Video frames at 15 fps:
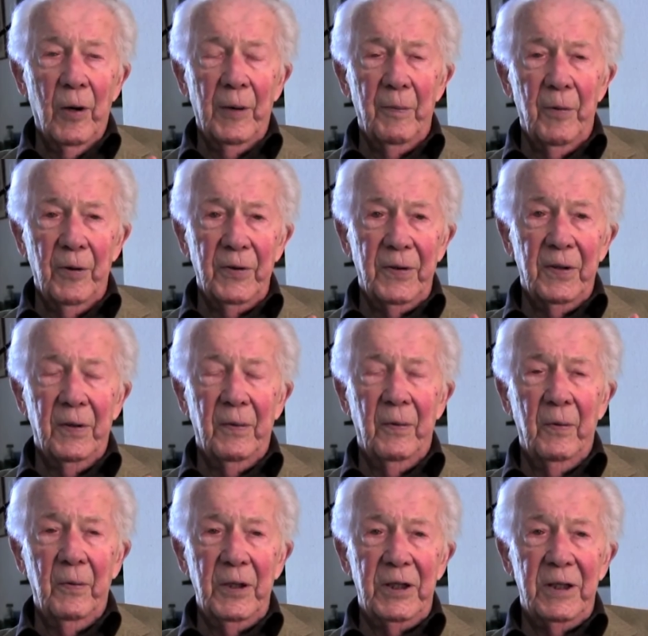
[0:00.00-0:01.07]
one point
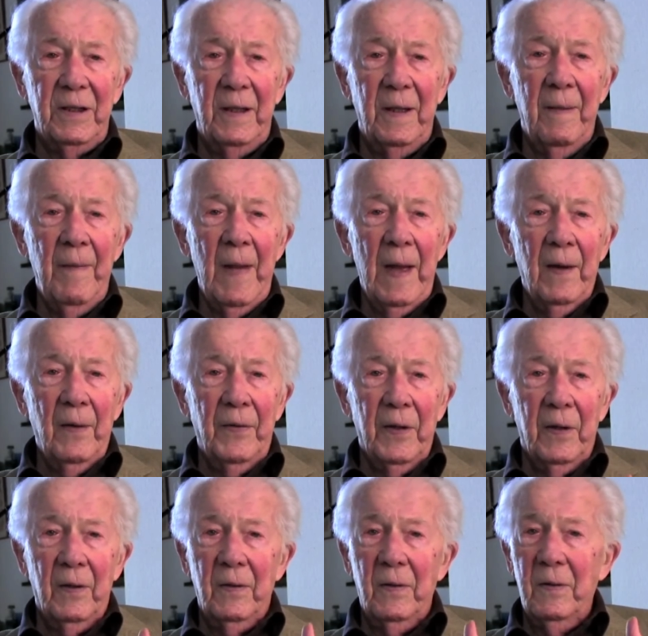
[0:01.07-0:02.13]
on which he,
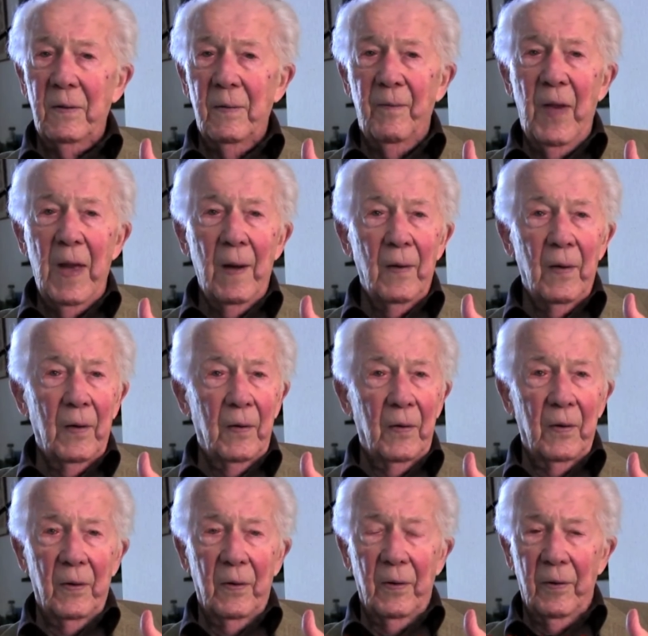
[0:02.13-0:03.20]
the
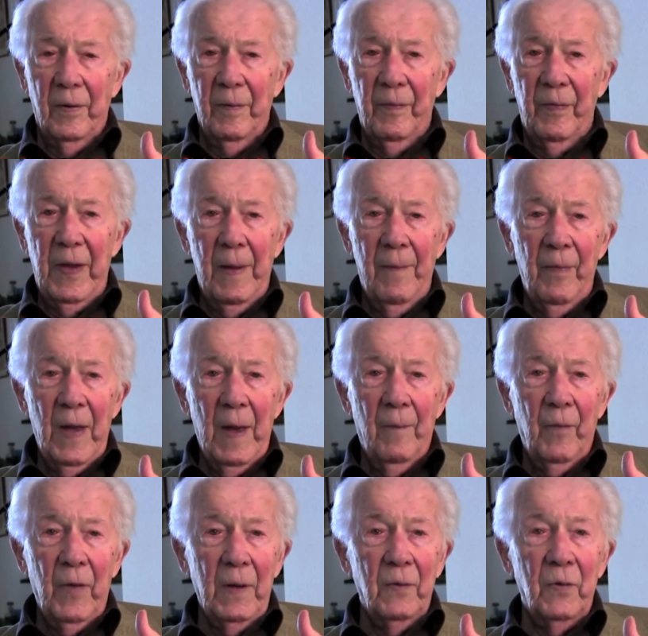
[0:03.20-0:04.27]
um,
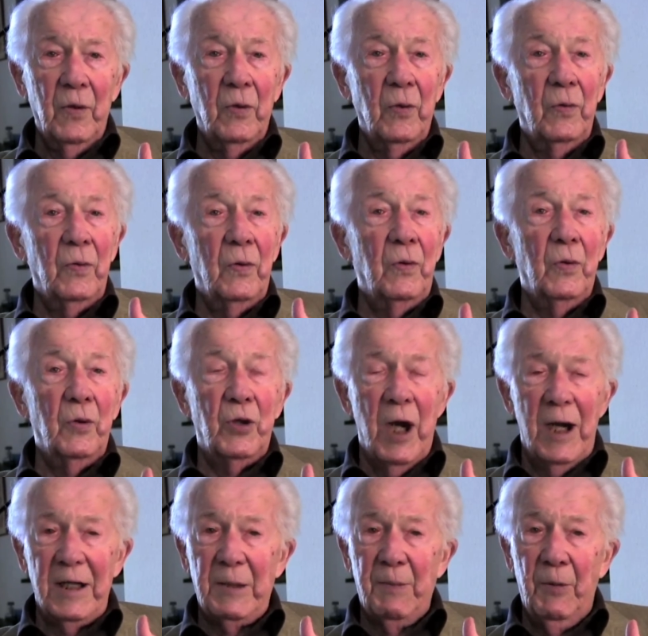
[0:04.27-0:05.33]

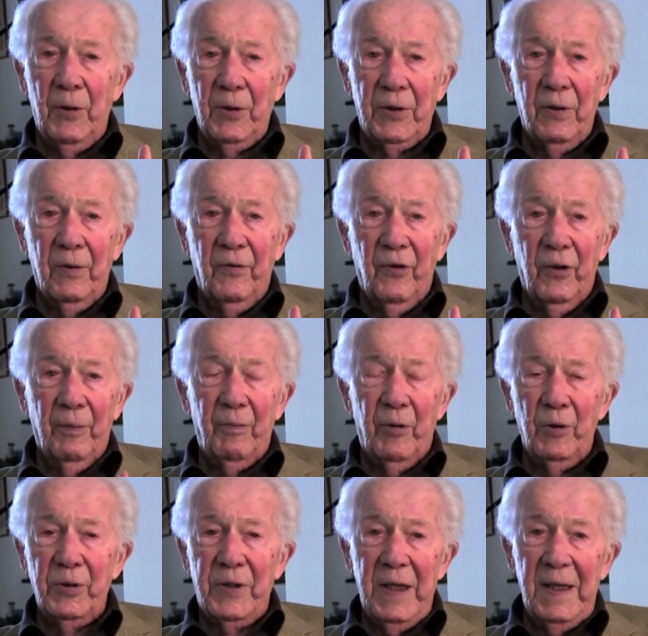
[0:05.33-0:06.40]
transport of uh,
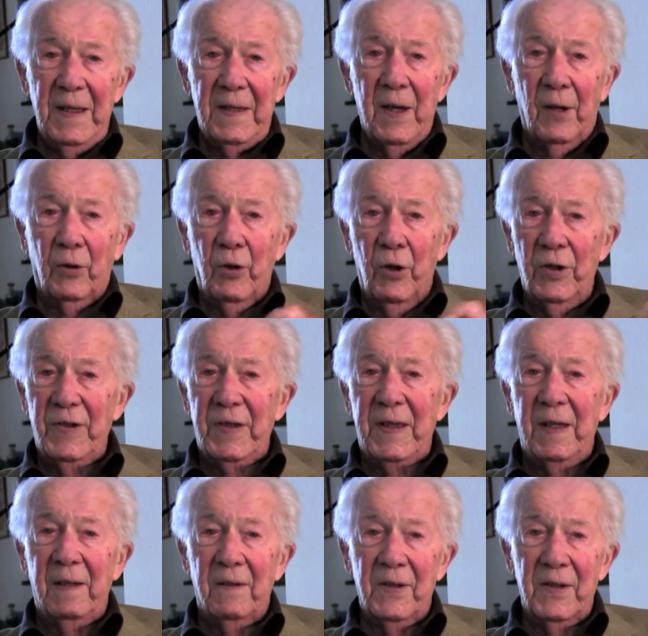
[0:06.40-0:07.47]
proteins across
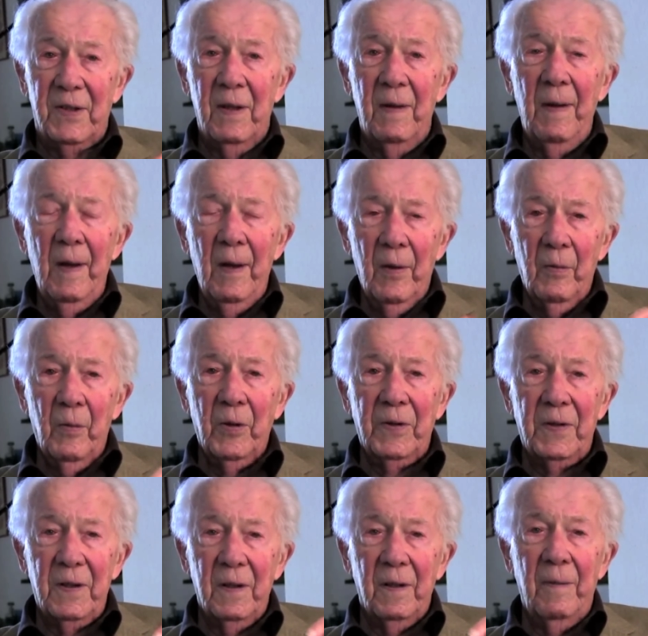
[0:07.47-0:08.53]
cells,
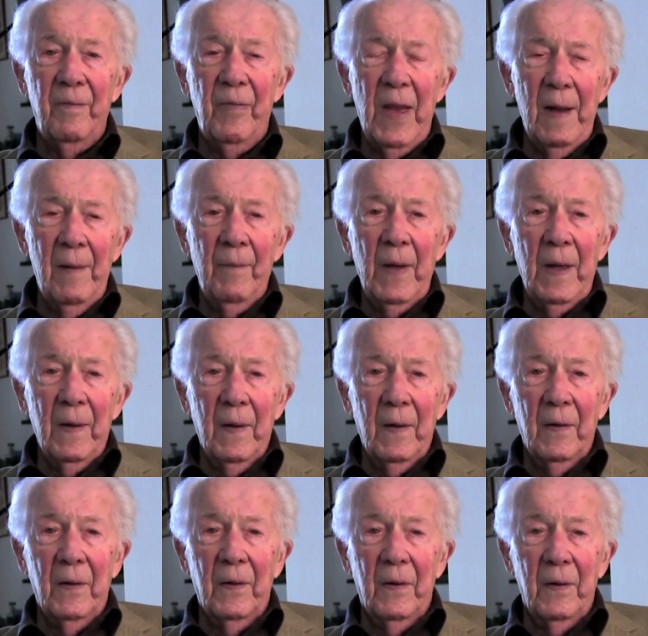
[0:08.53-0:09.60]
what uh,
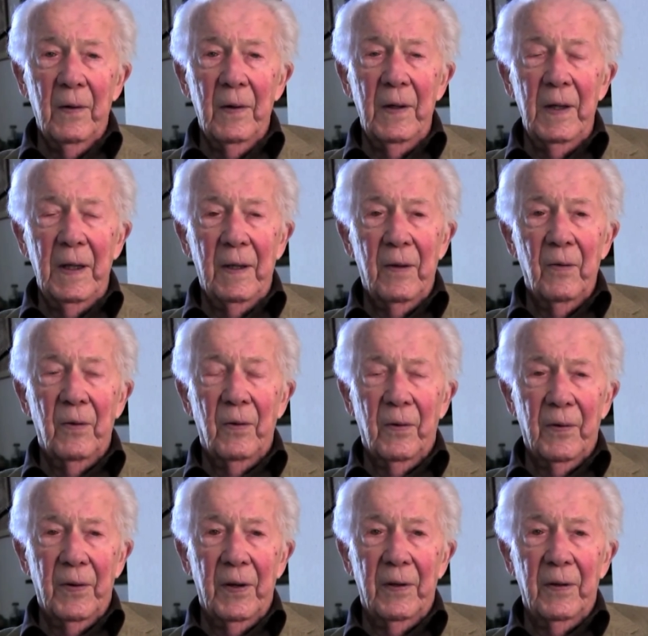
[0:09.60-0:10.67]
uh, he
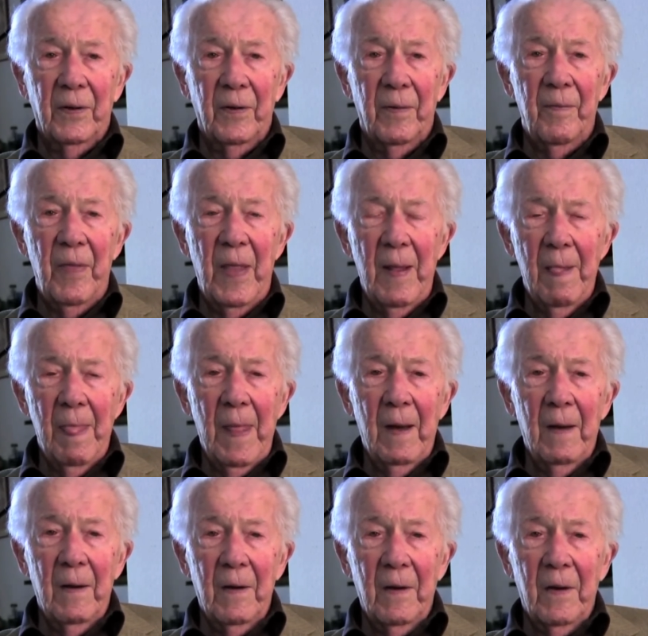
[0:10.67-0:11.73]
called uh,
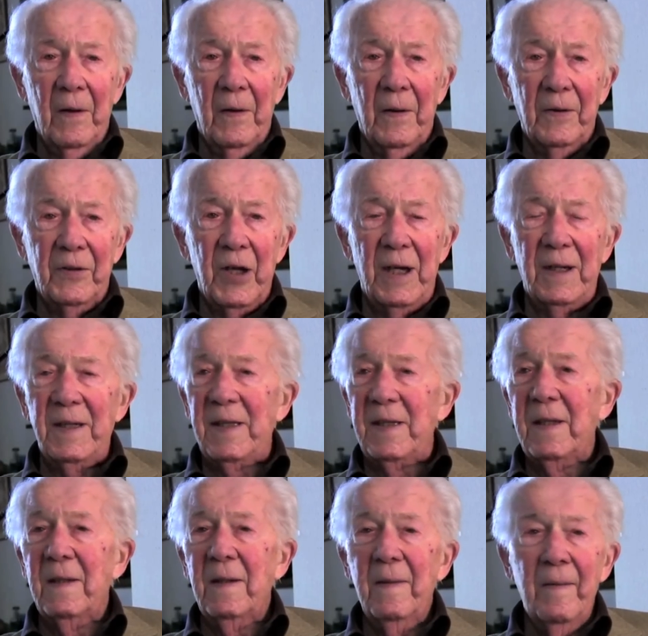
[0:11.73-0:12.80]
uh,
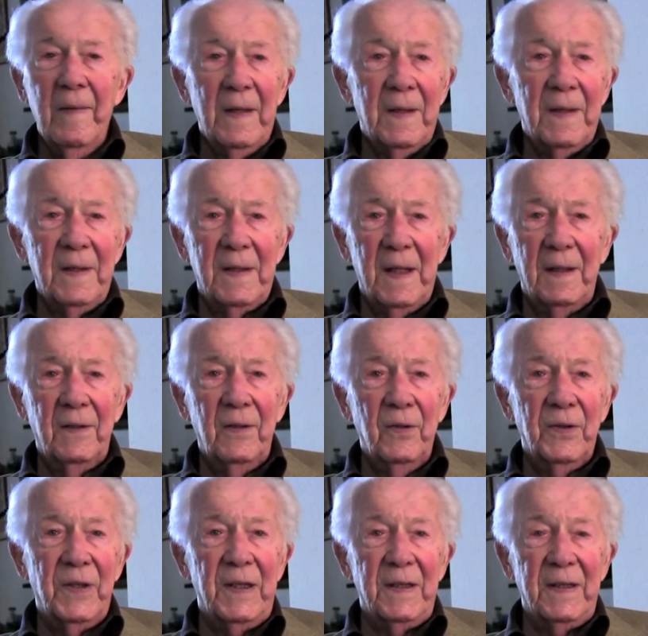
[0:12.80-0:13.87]

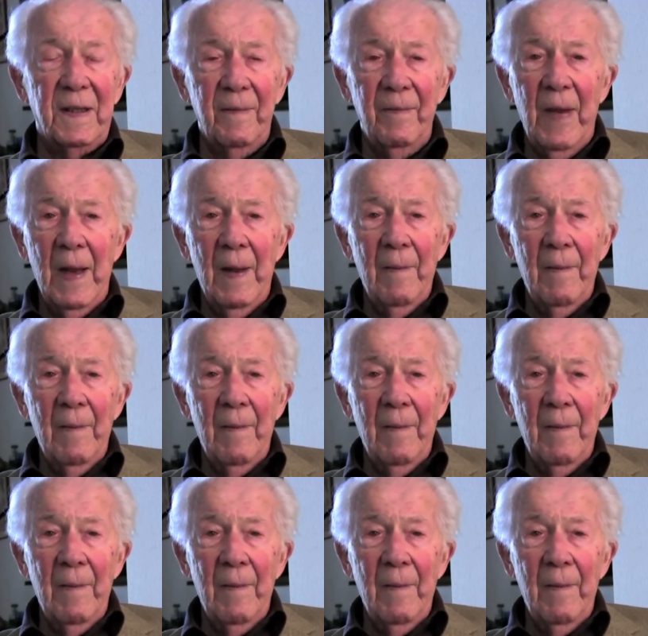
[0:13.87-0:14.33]
transcytosis.